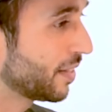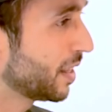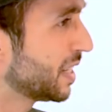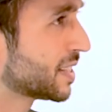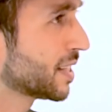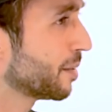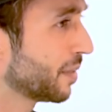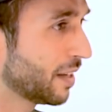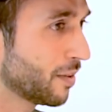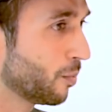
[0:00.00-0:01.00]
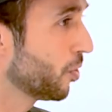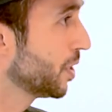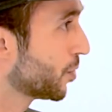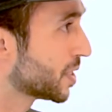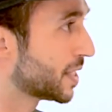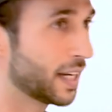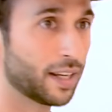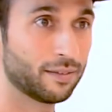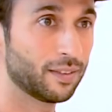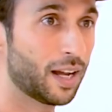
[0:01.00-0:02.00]
and then he said something even more interesting,
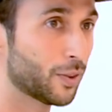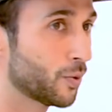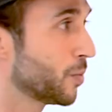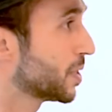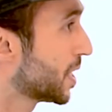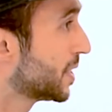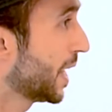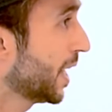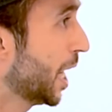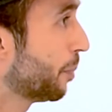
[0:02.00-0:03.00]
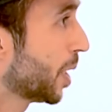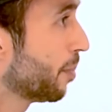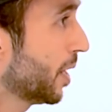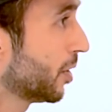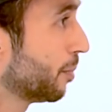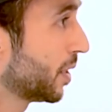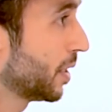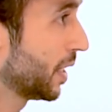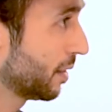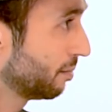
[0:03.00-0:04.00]
and I thought it was his dad helping him out, but
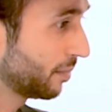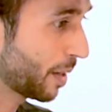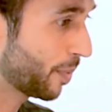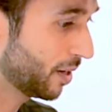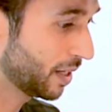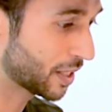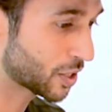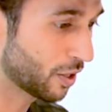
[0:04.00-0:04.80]
in, apparently it's